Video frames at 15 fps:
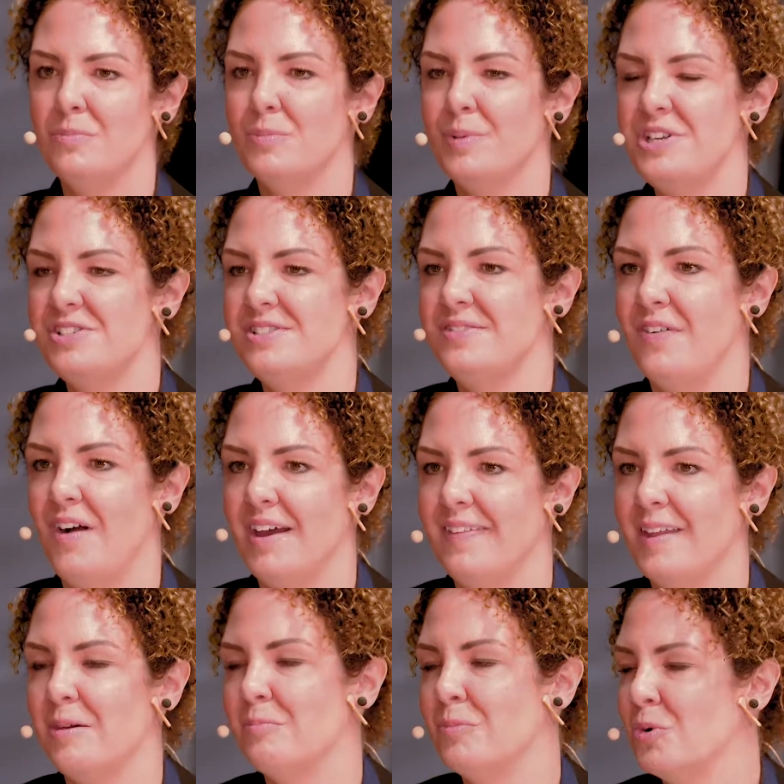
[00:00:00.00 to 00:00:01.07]
We just find
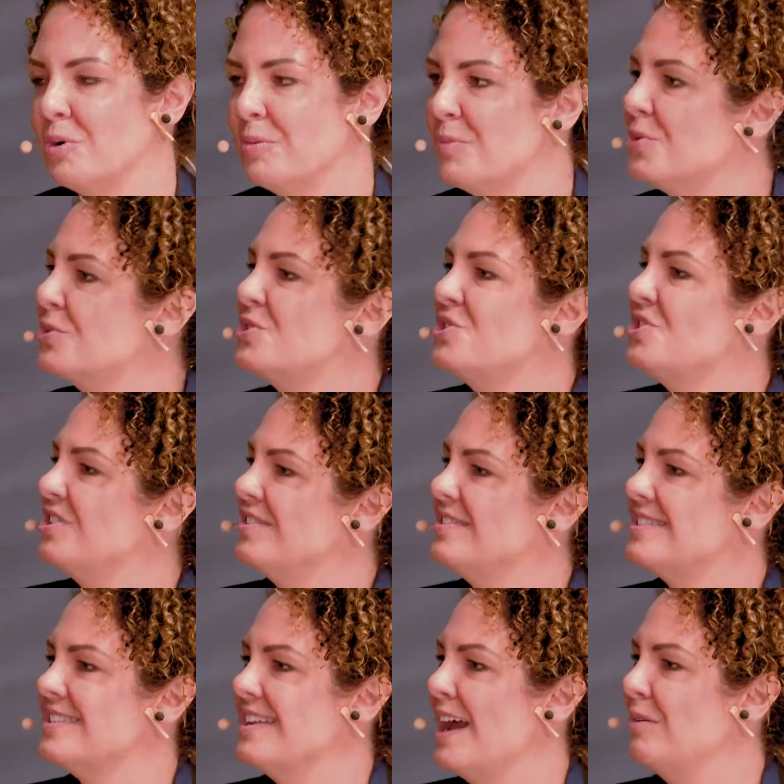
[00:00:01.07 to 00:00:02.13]
that more and more
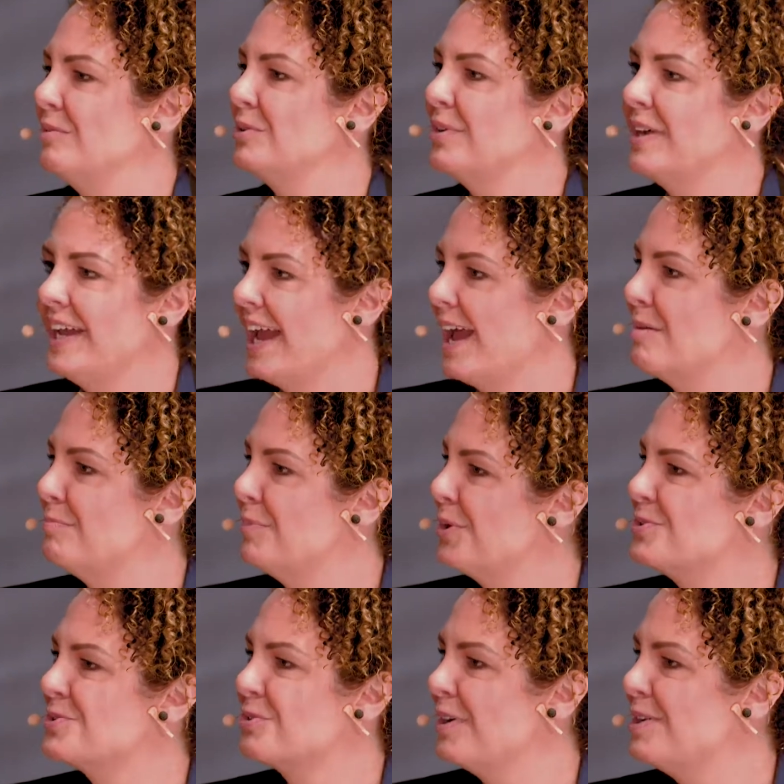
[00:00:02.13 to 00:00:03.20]
students now are looking at
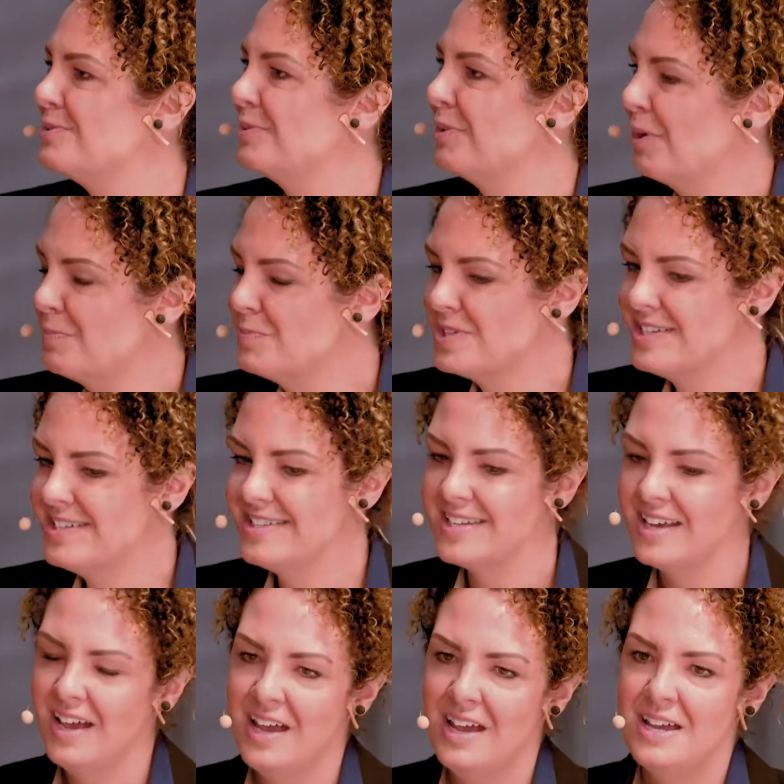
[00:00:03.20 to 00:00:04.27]
postgraduate options.
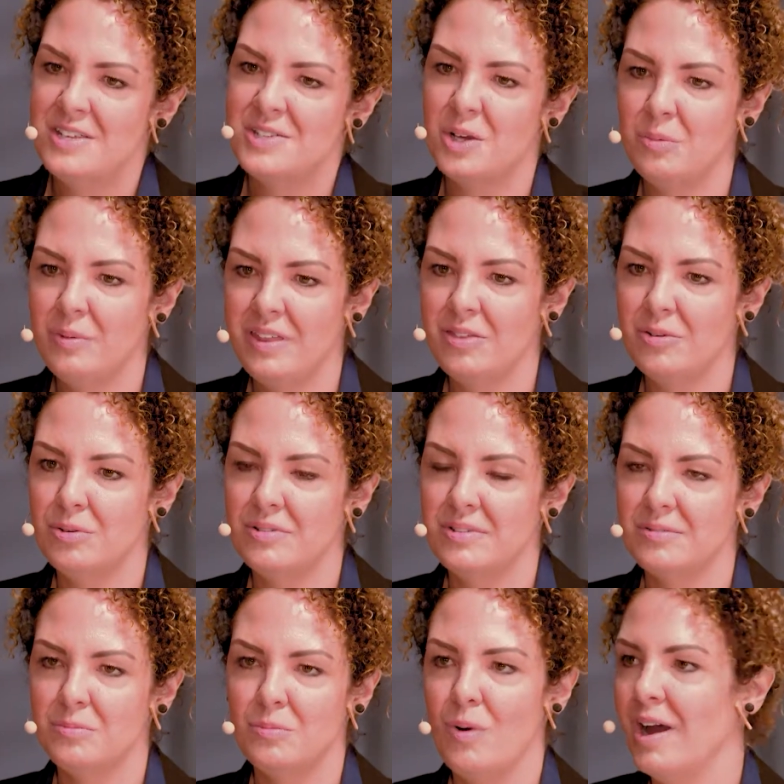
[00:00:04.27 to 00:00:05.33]
So we
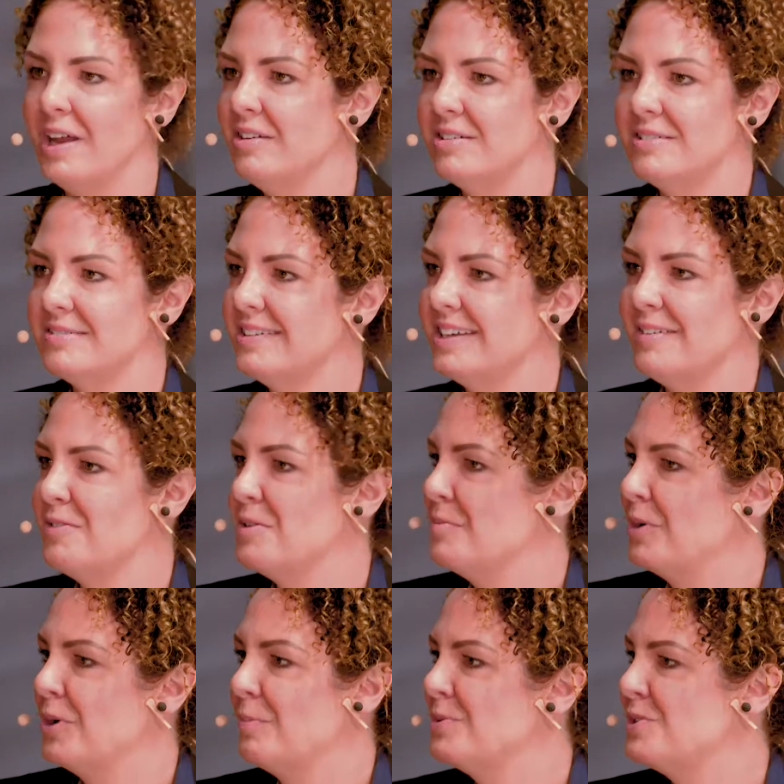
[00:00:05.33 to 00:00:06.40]
thought, why not give them
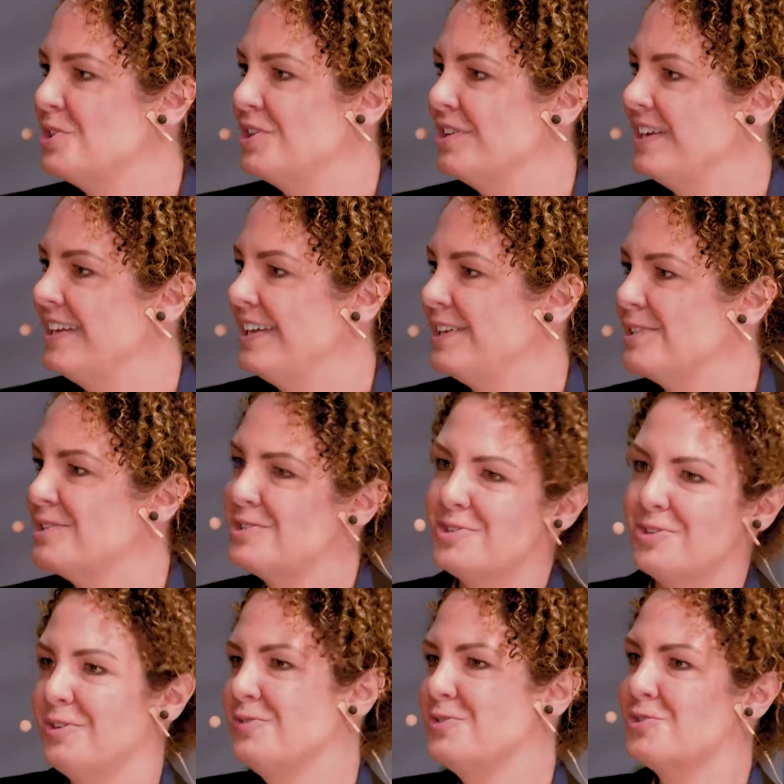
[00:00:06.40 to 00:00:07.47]
an opportunity to
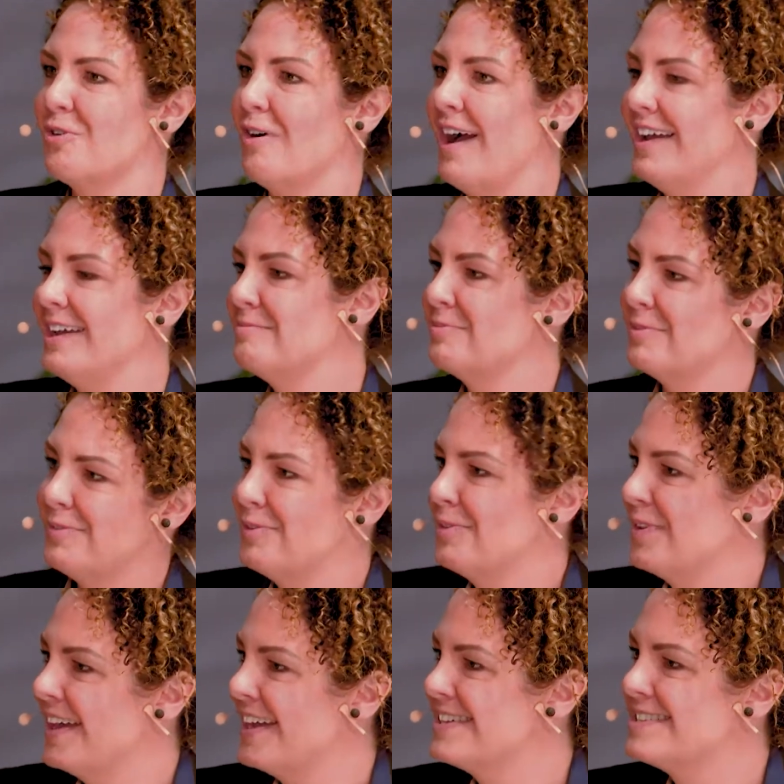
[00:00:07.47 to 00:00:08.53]
sort of try it
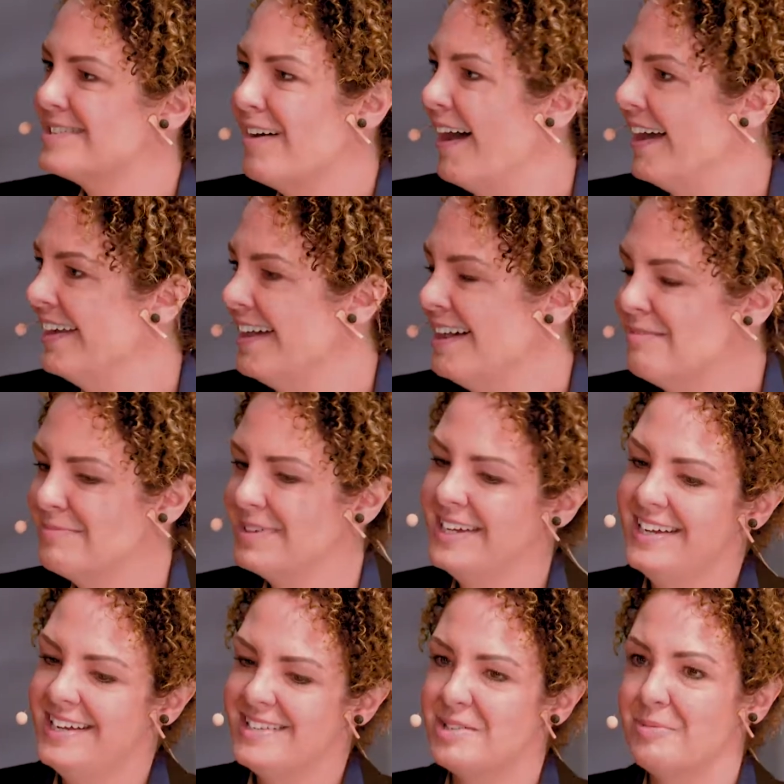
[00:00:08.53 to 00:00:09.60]
before they sign up?
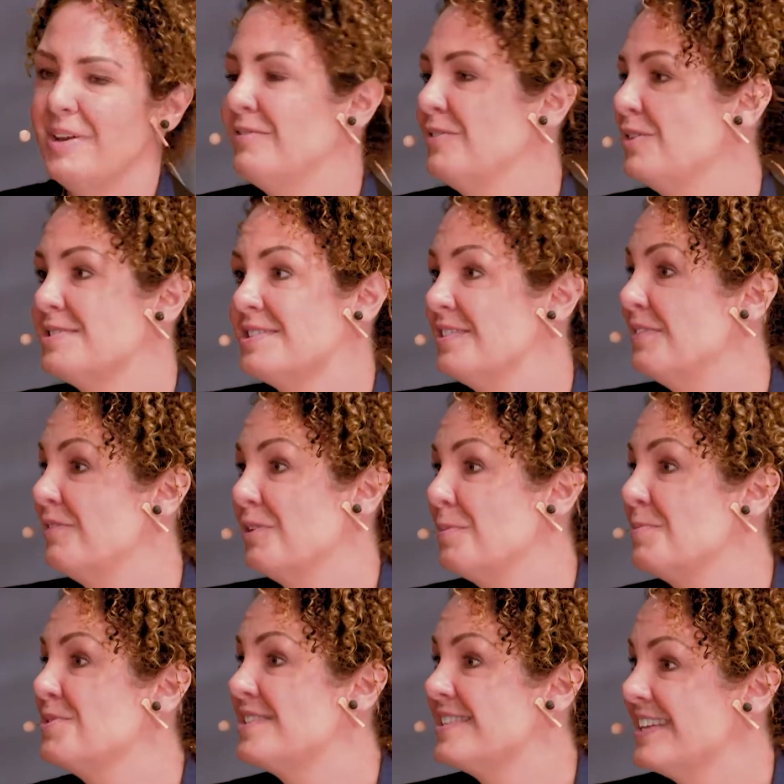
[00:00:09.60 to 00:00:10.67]
So we have lots of different
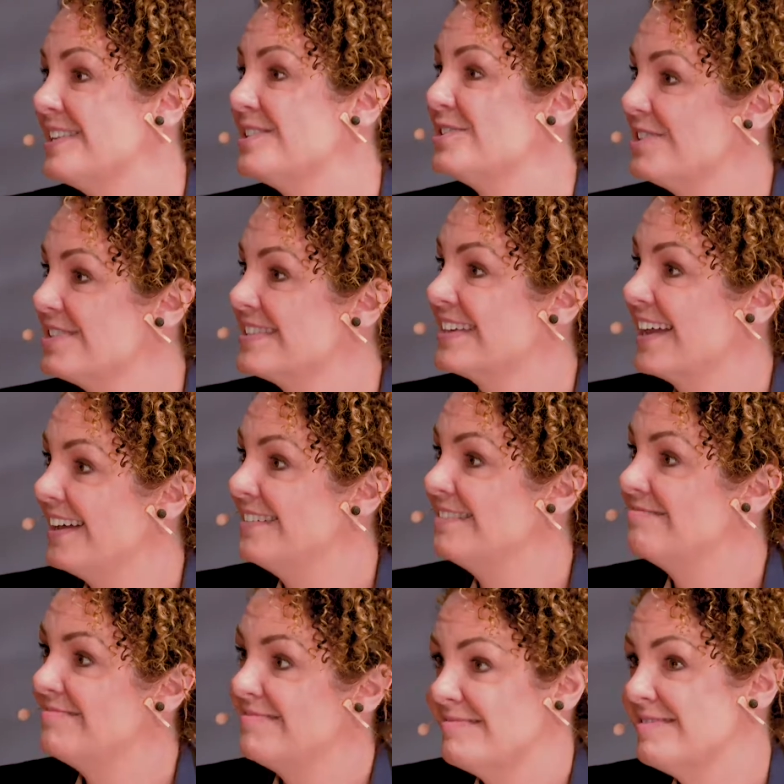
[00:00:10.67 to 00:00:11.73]
options that students
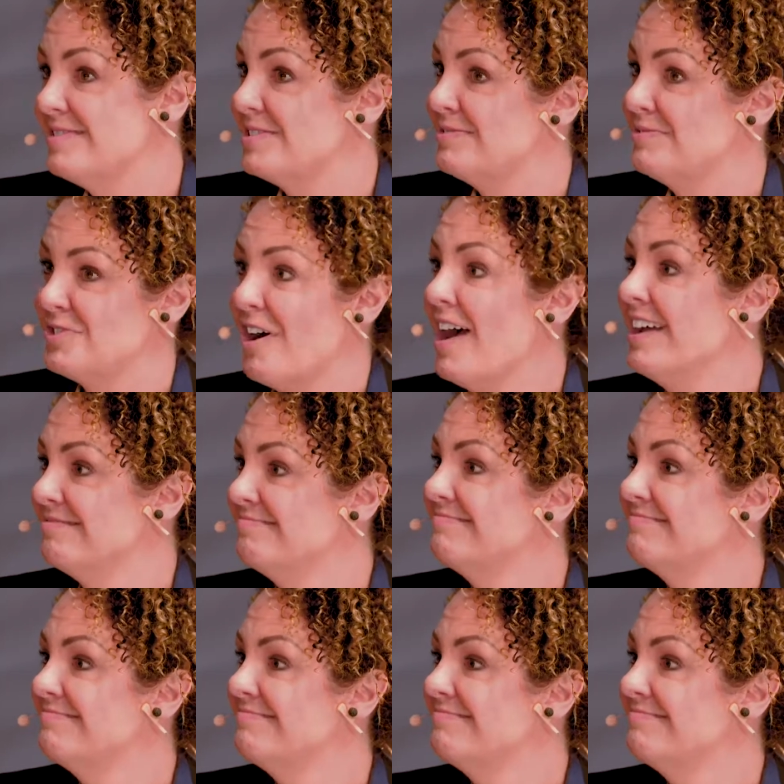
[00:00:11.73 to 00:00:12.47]
can try.